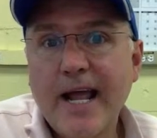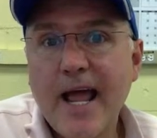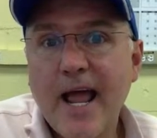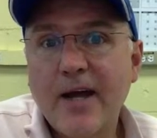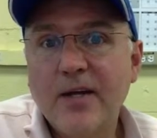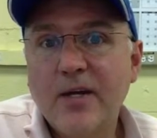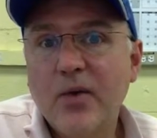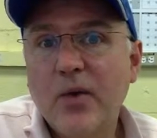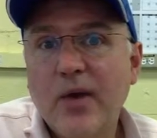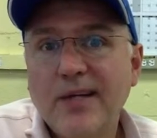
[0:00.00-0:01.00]
and
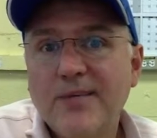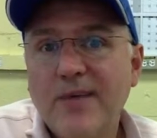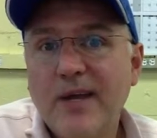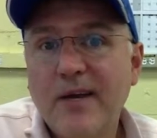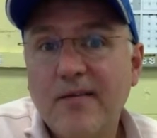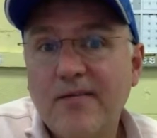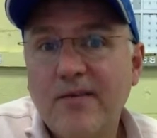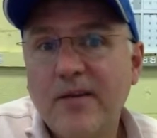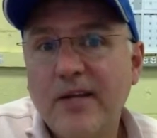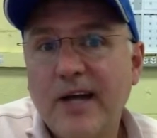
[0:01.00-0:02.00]
you would like to make it
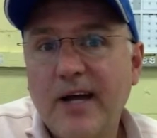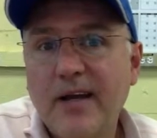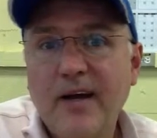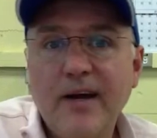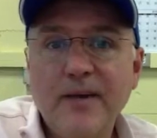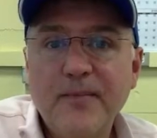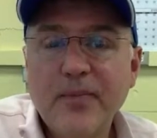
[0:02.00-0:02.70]
fully online.